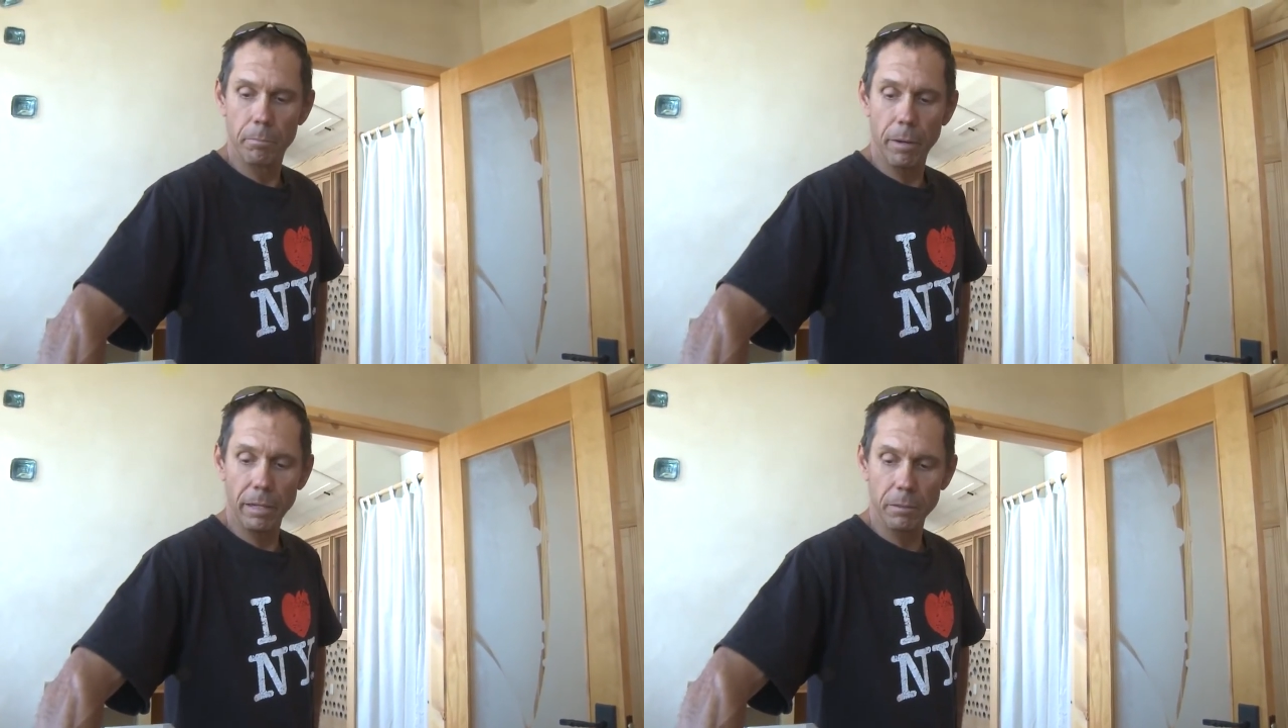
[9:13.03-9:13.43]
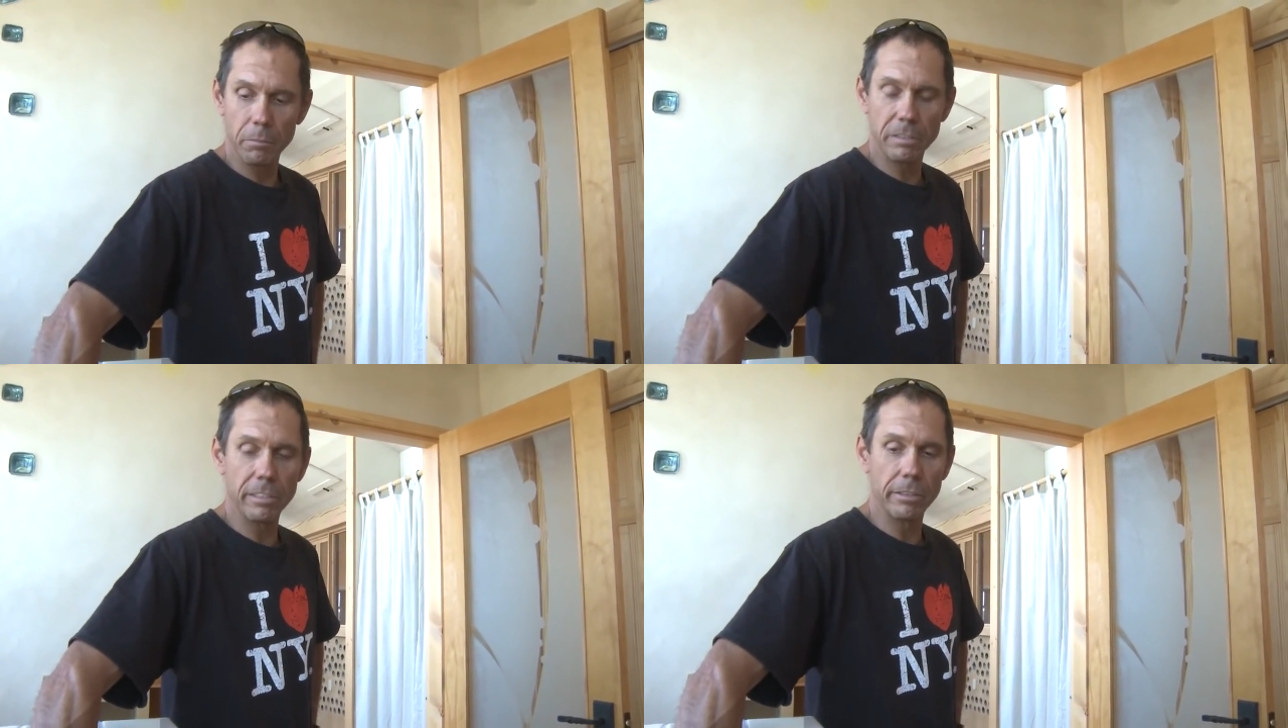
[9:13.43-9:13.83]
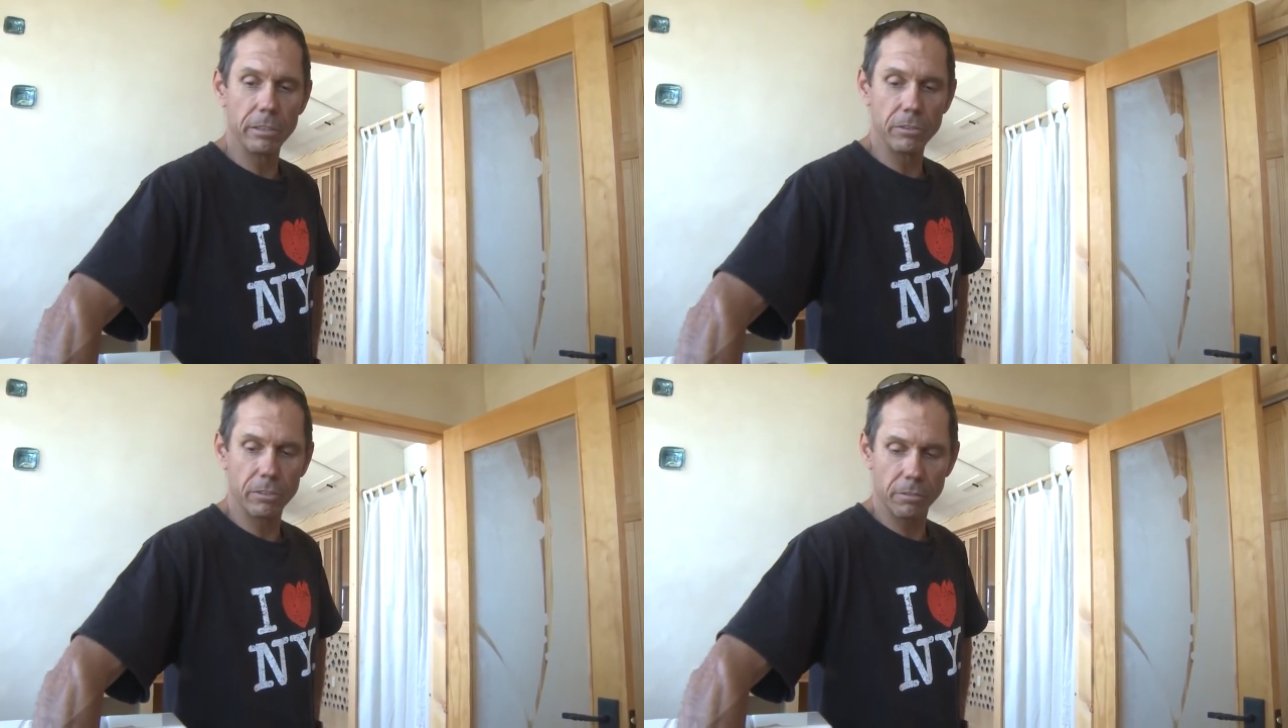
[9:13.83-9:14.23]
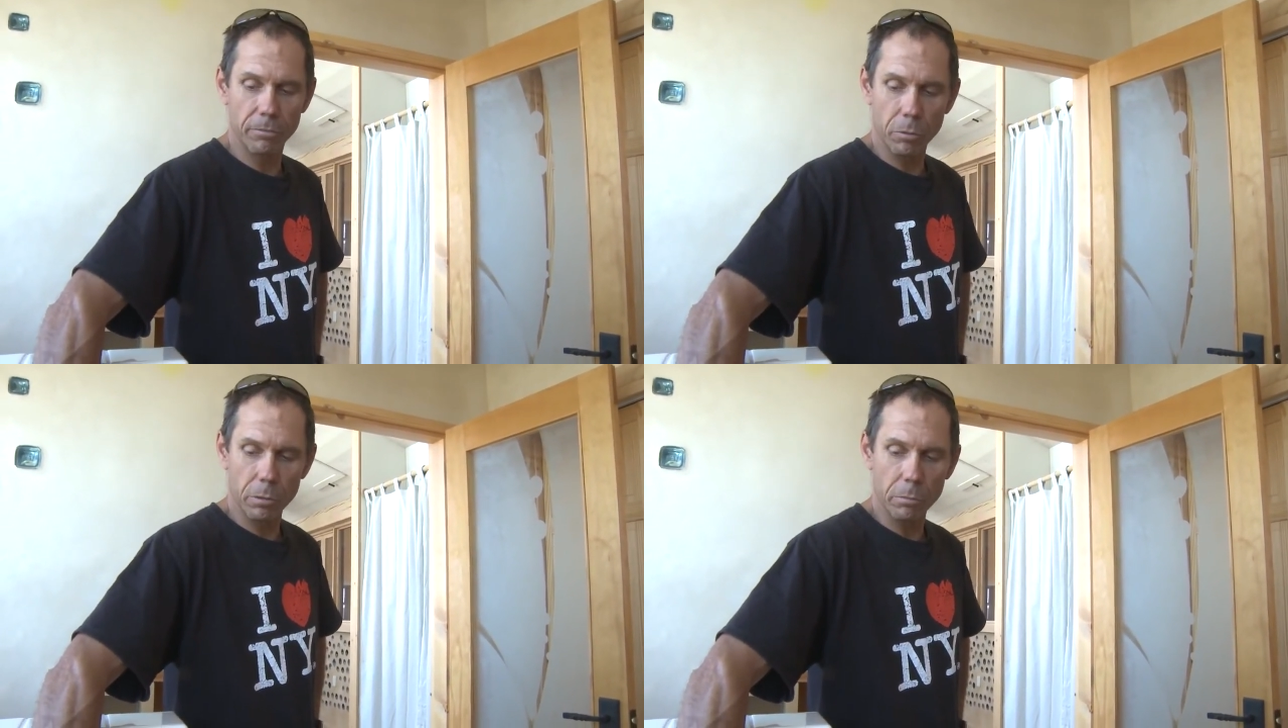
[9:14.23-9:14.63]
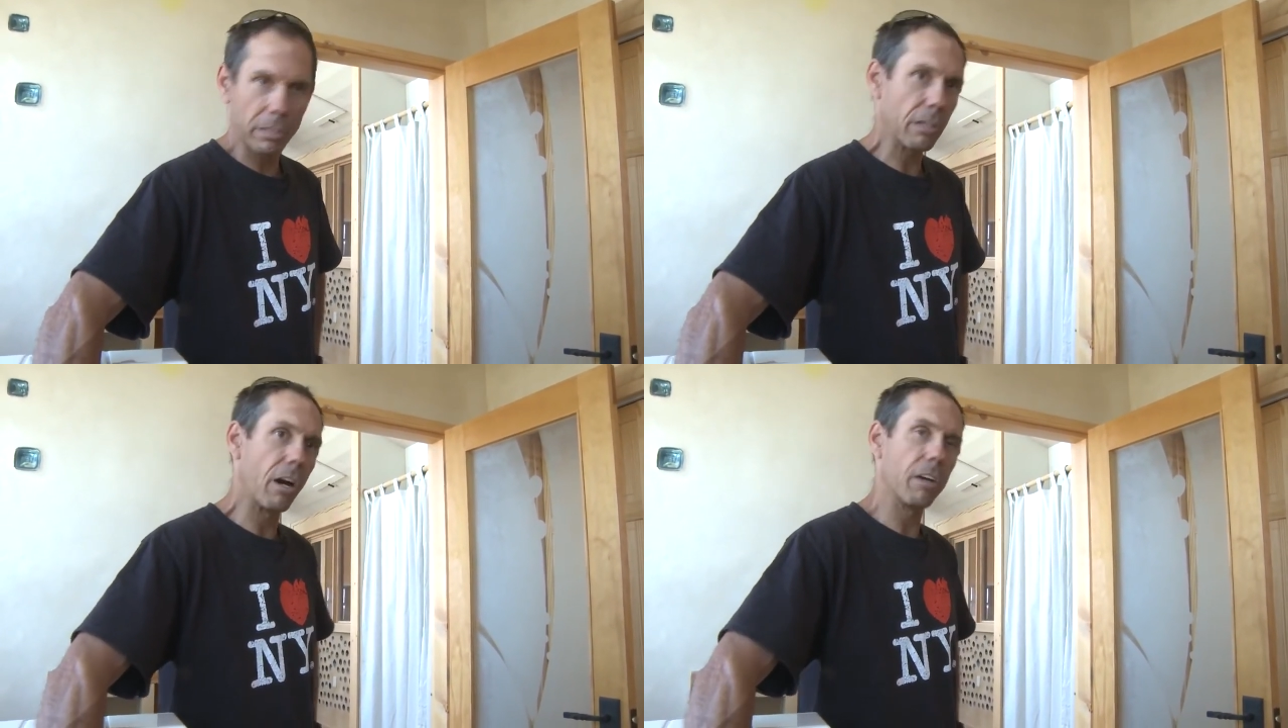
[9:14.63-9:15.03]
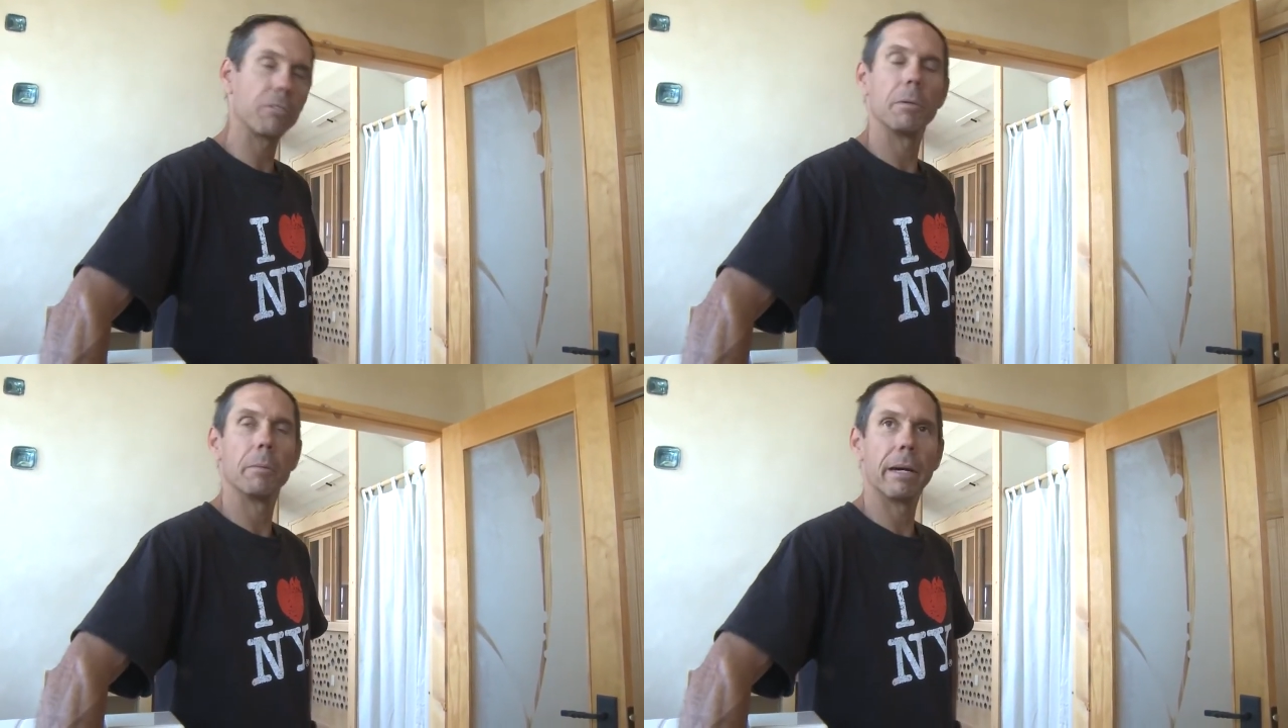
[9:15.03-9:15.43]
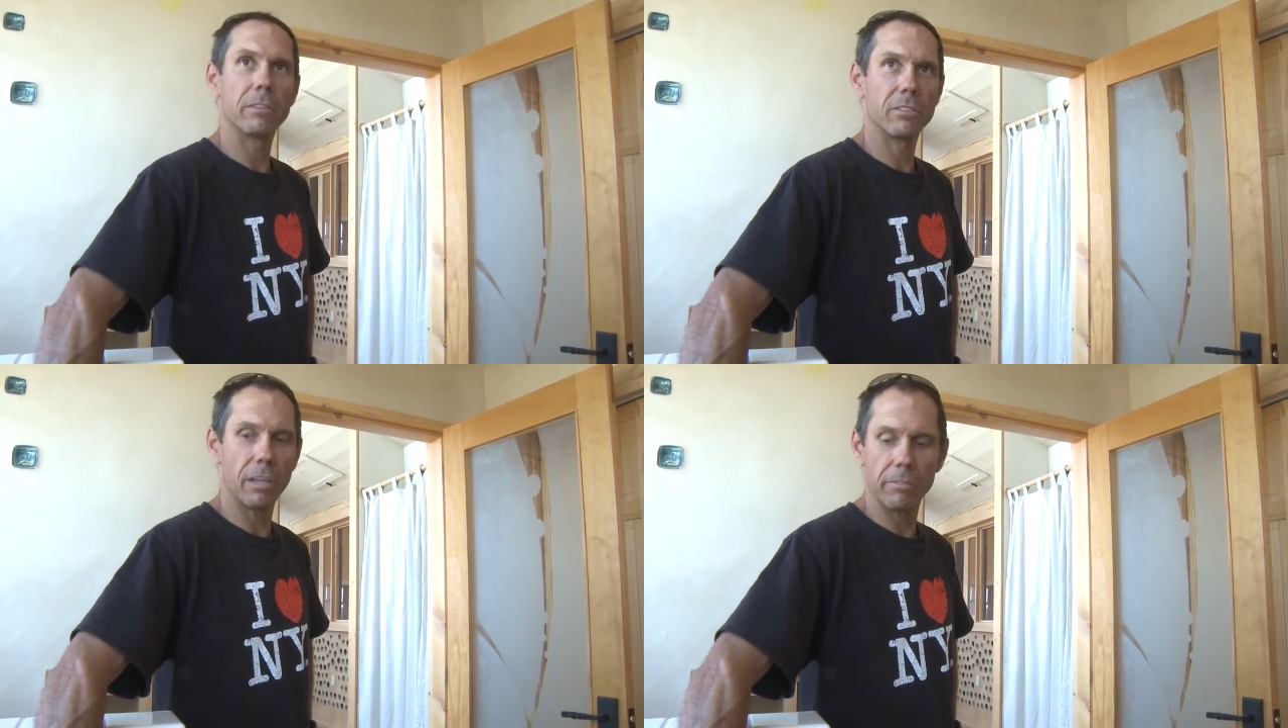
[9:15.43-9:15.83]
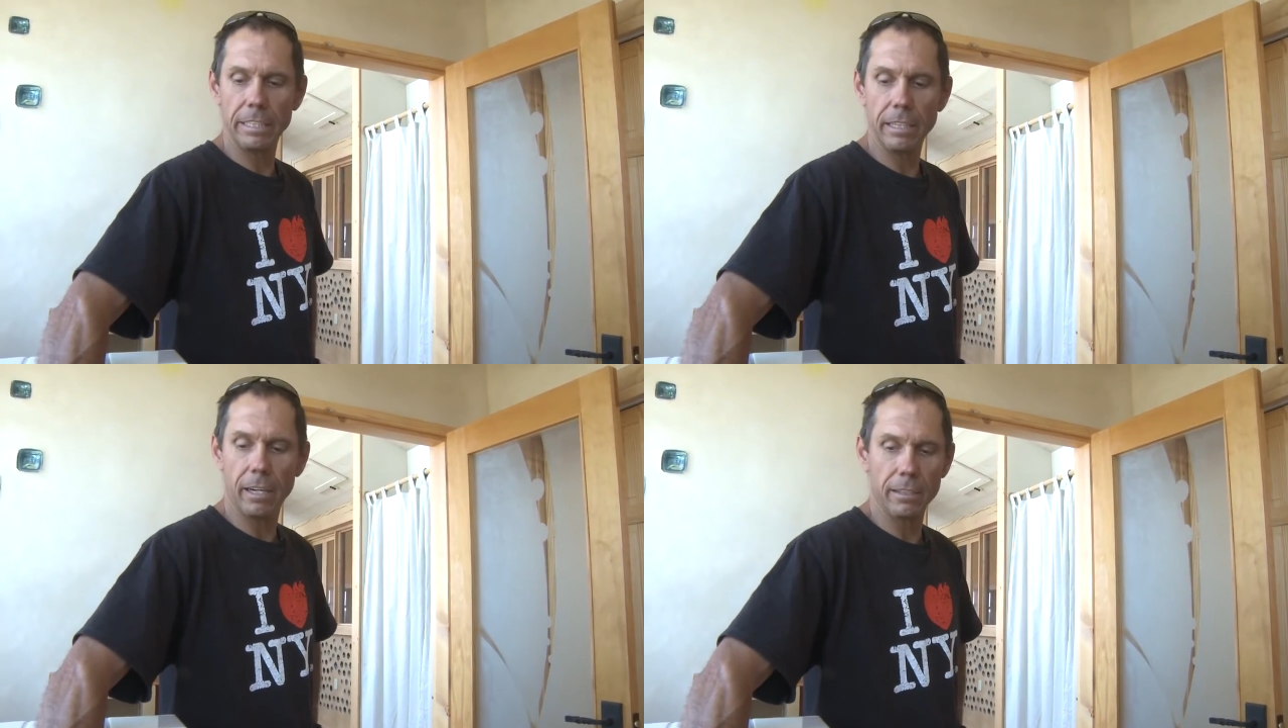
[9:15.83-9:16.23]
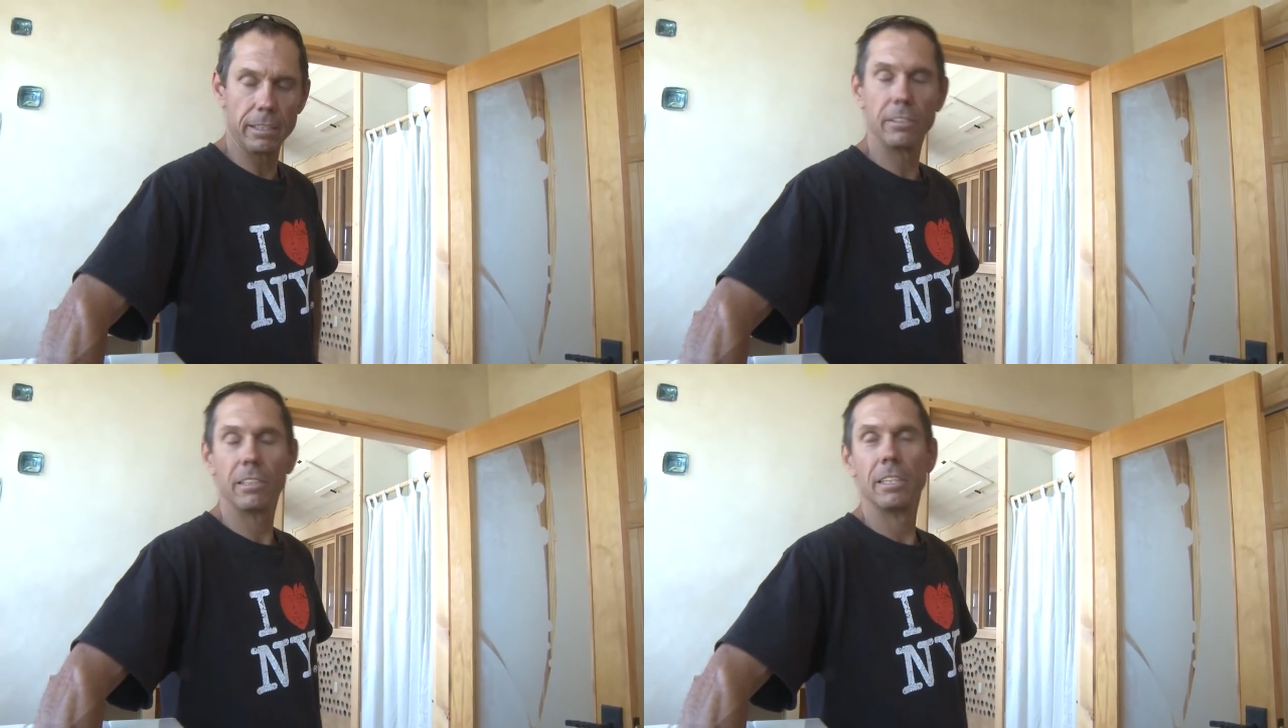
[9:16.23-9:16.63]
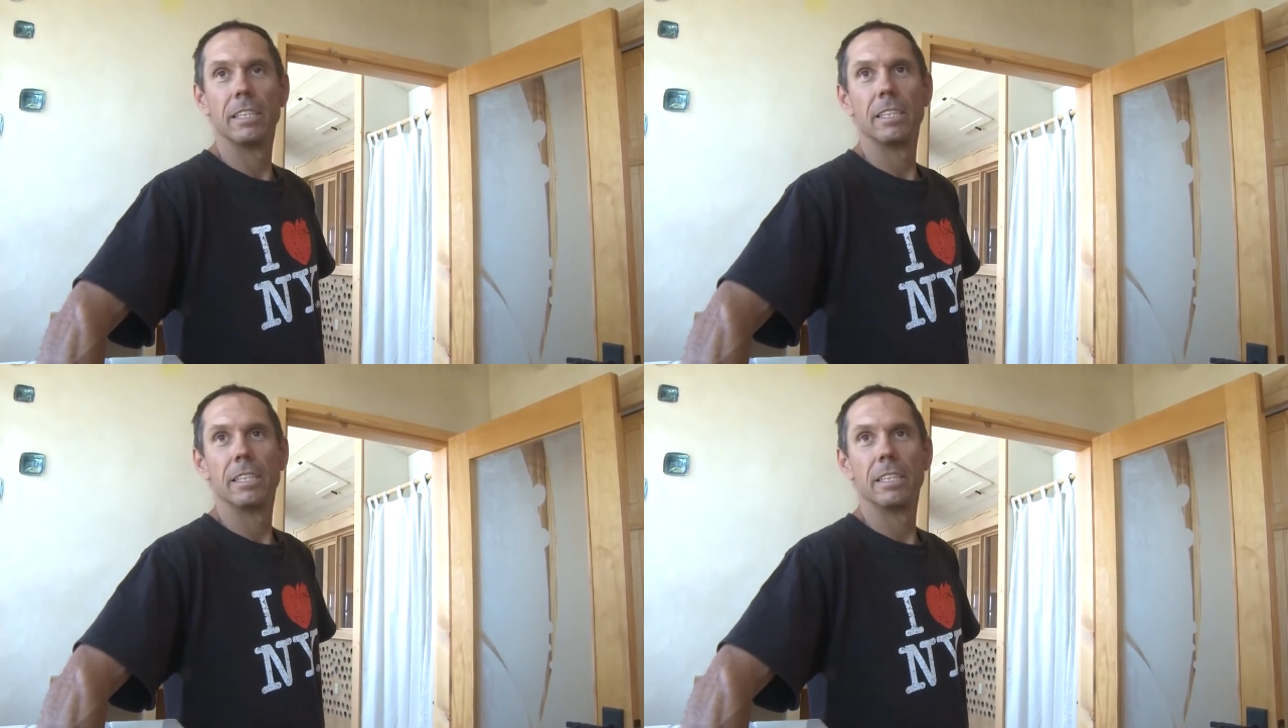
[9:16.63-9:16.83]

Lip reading: But the materials and the formwork cost me about $70.